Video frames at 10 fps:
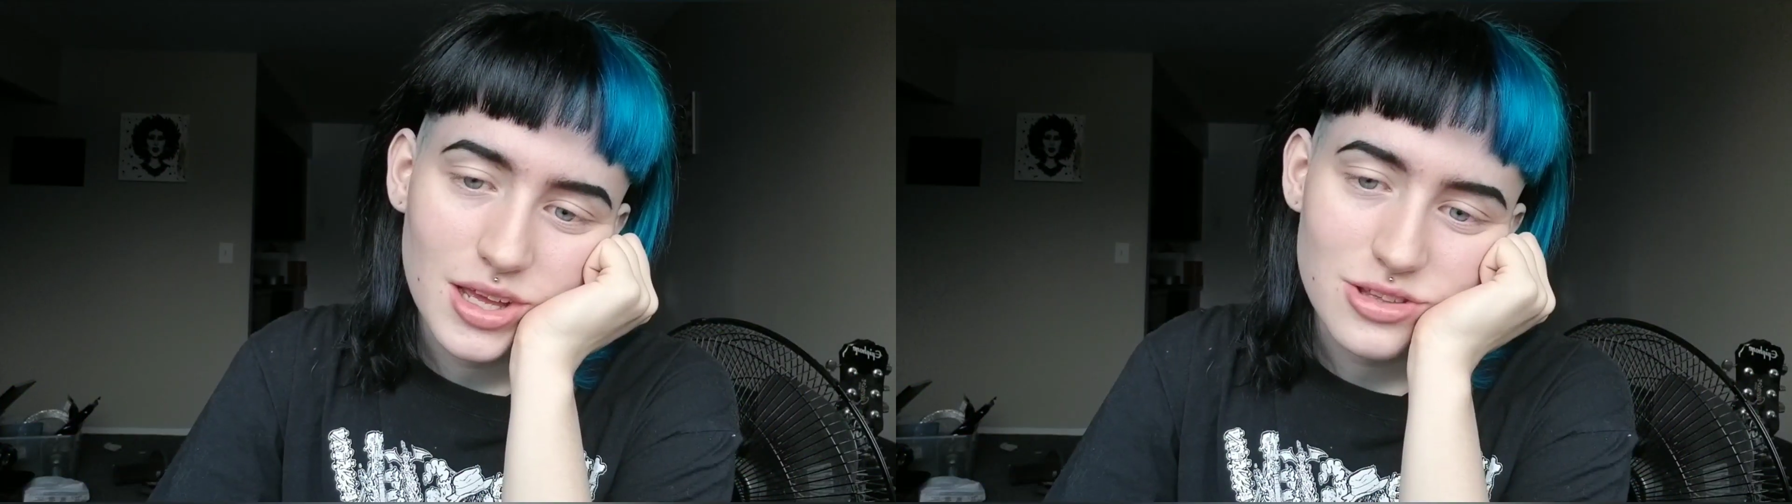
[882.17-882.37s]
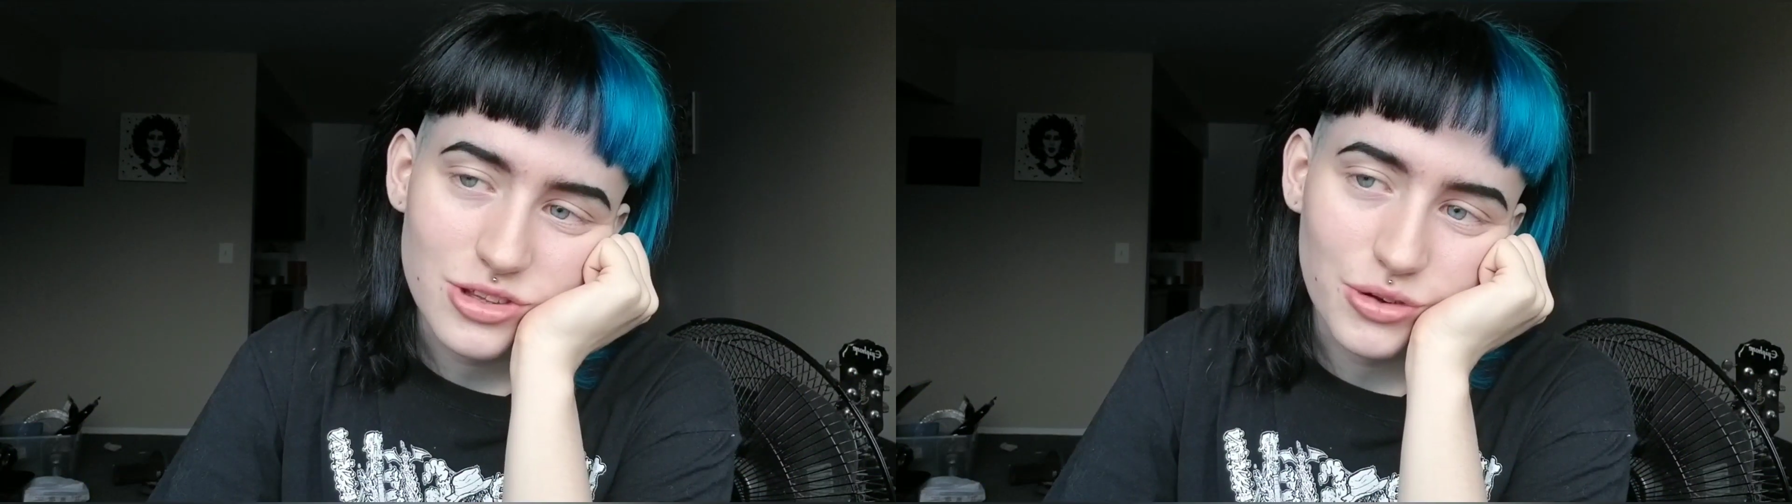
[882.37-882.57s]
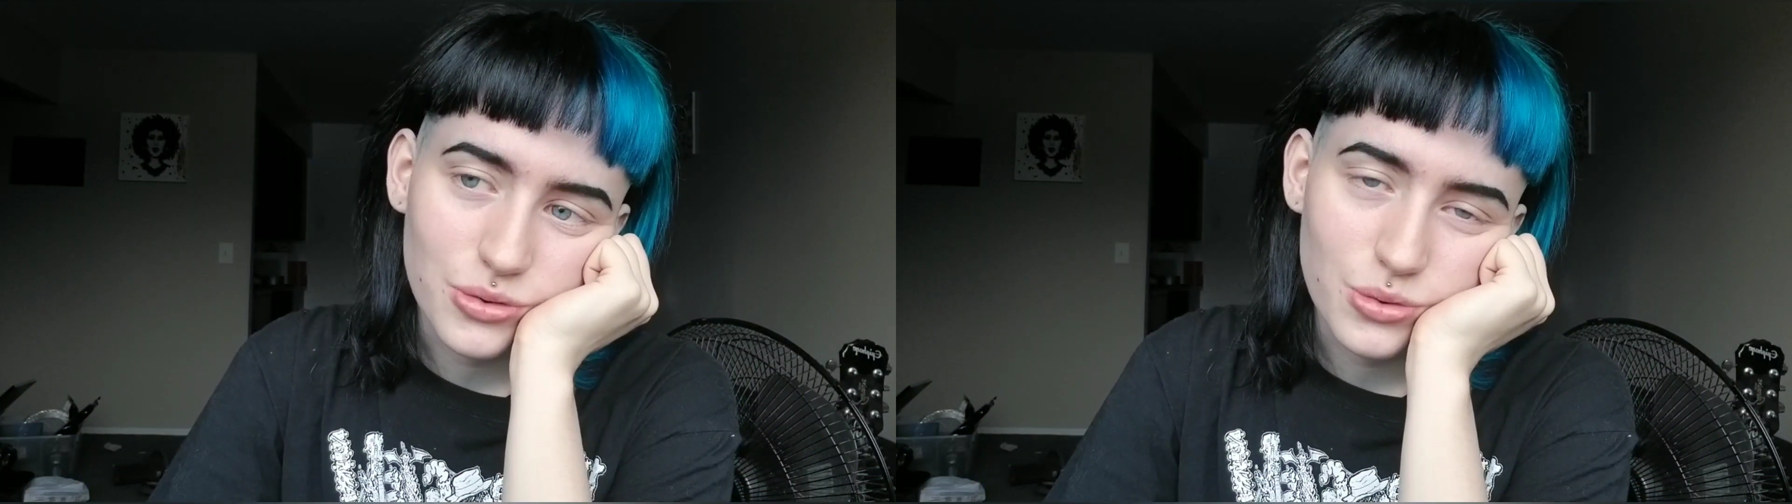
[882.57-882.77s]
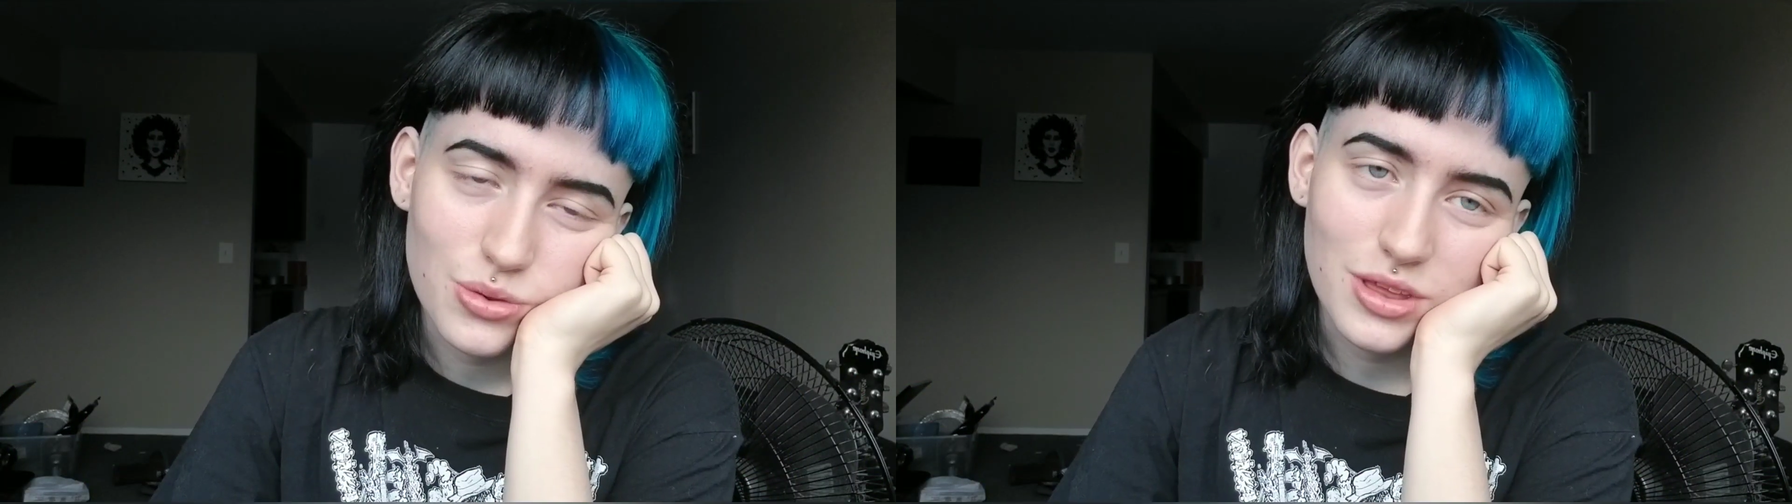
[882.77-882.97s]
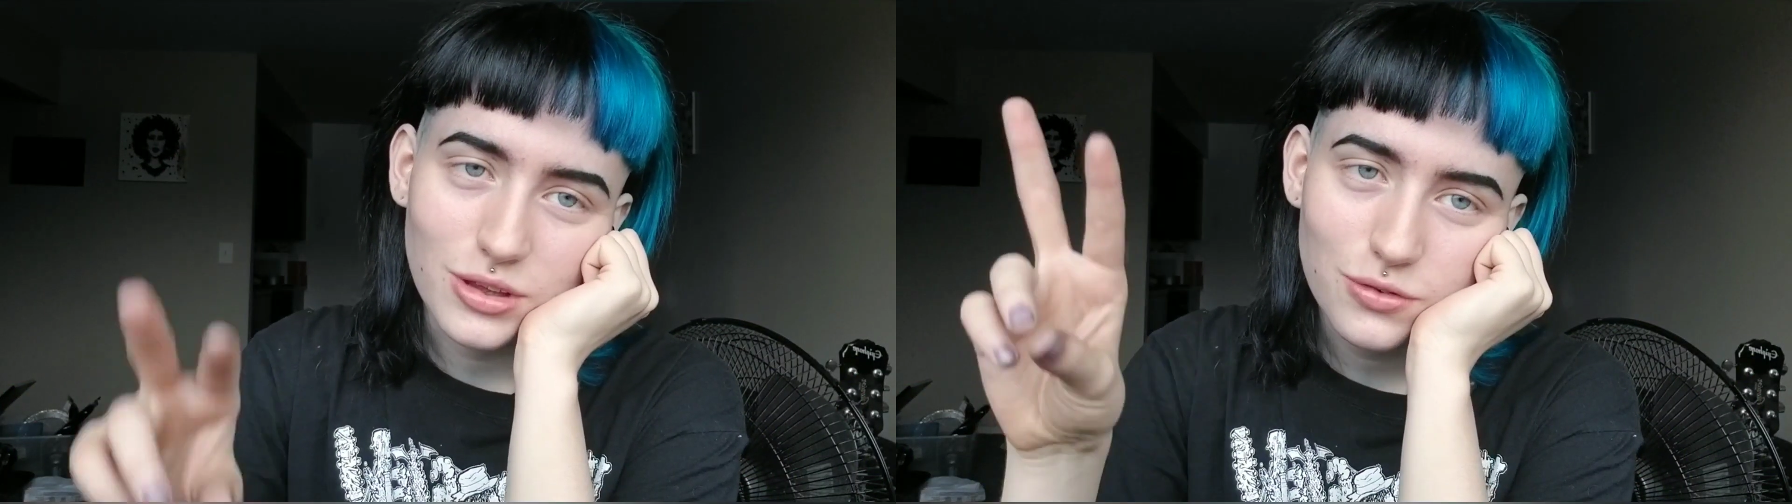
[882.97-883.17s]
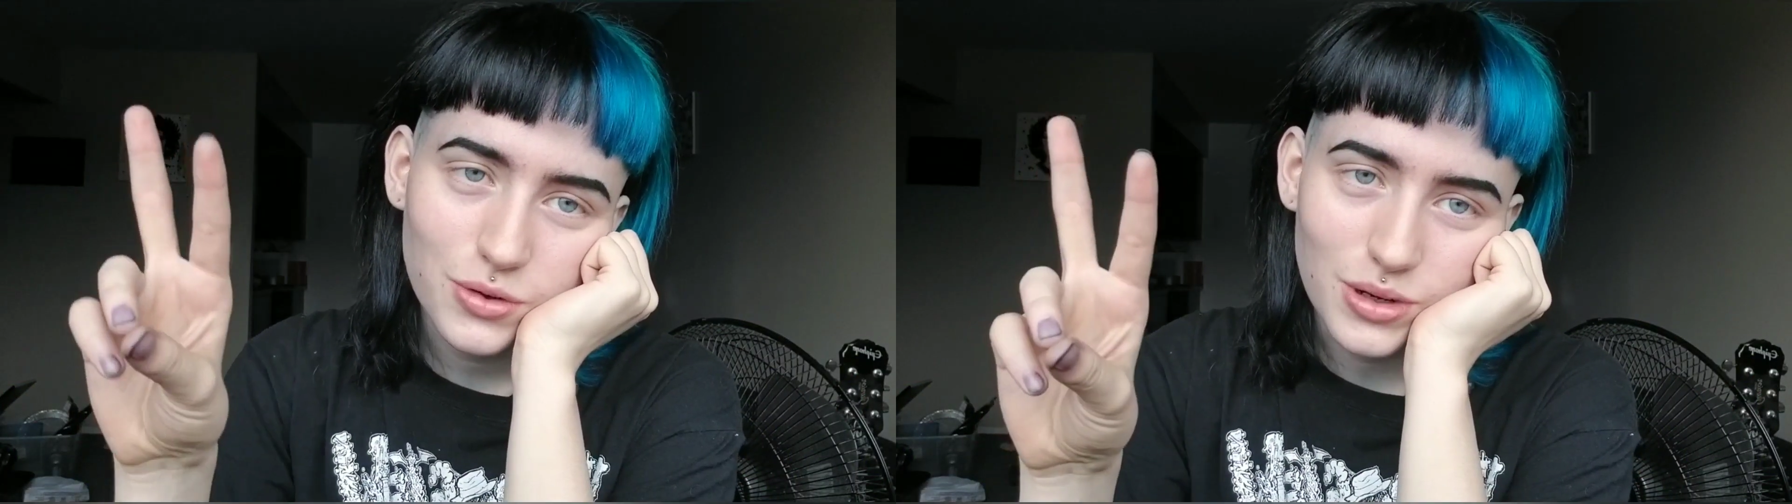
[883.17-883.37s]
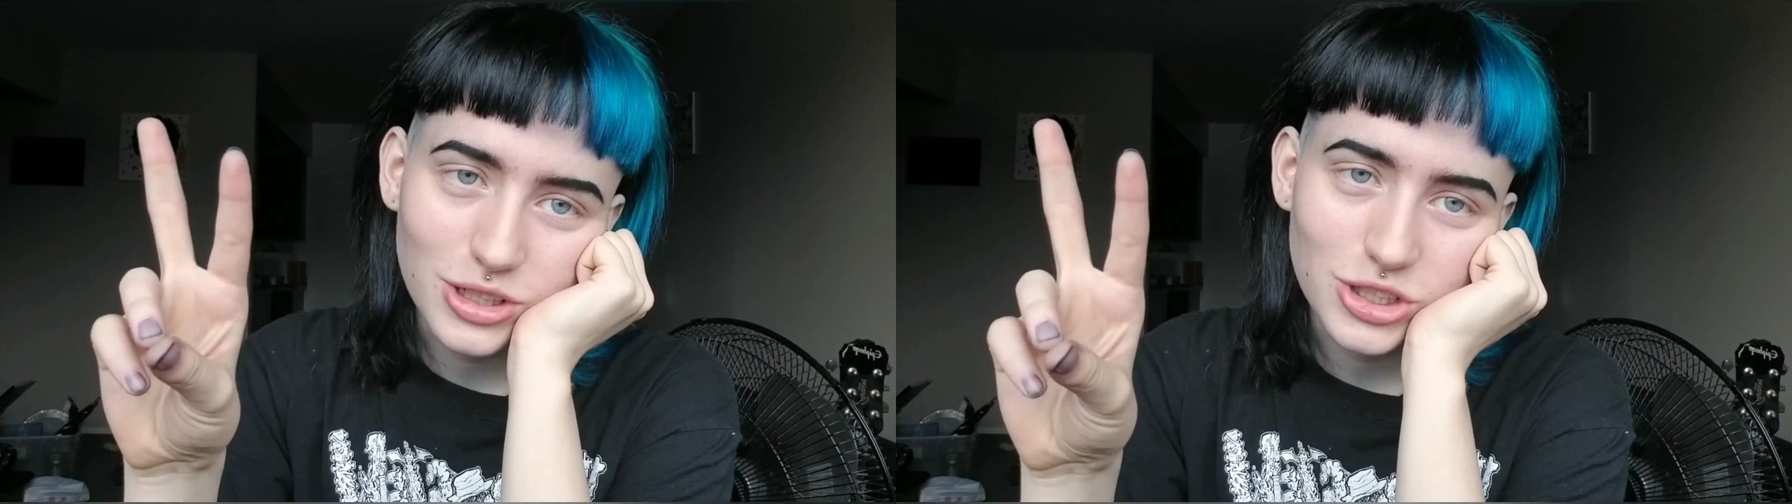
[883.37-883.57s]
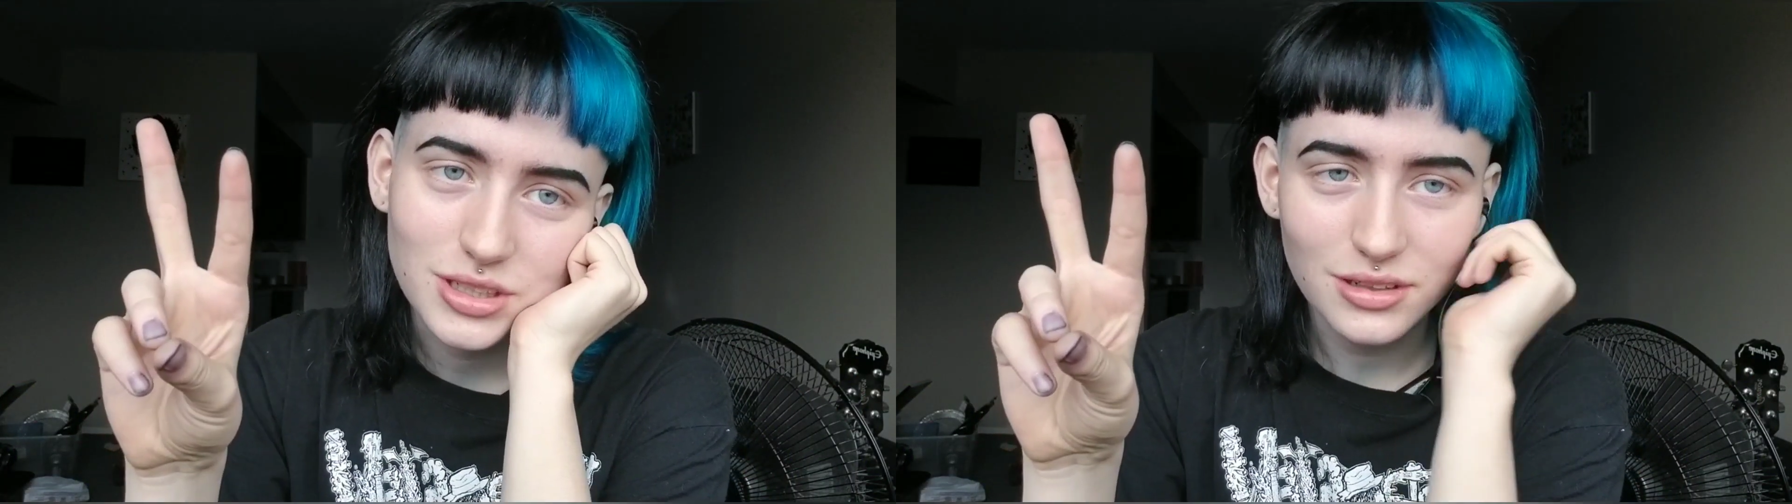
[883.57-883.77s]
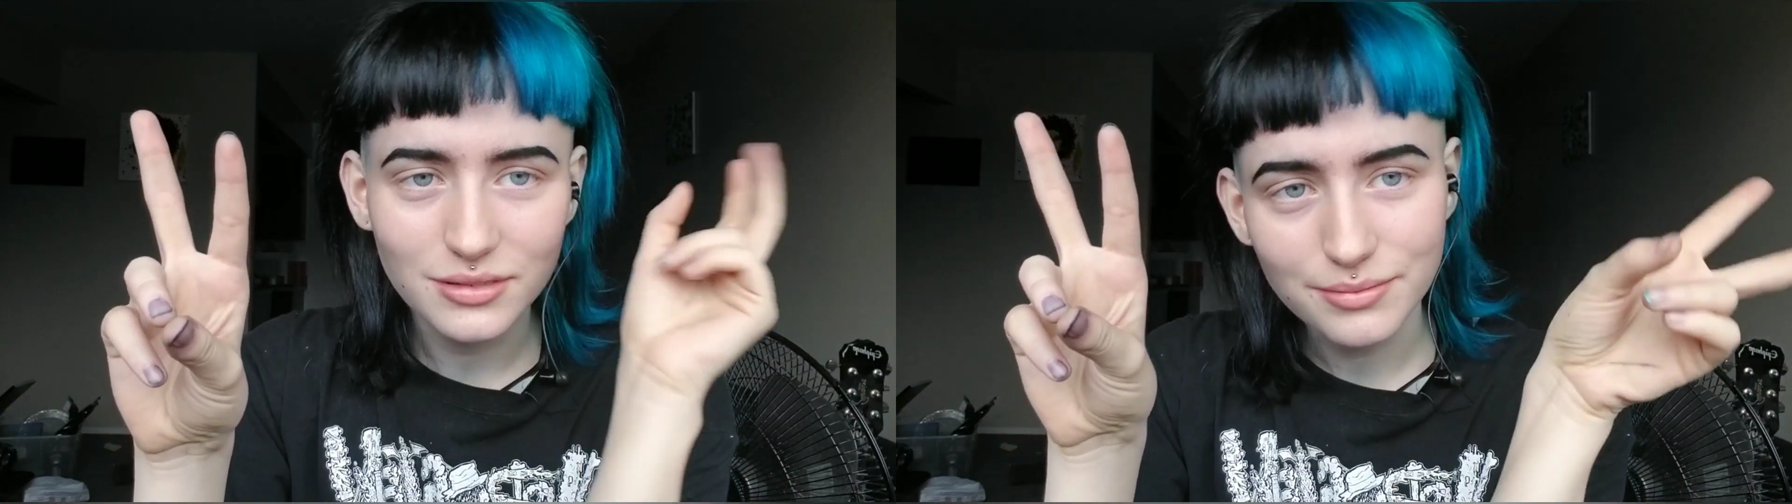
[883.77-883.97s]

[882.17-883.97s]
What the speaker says: So thank you for watching.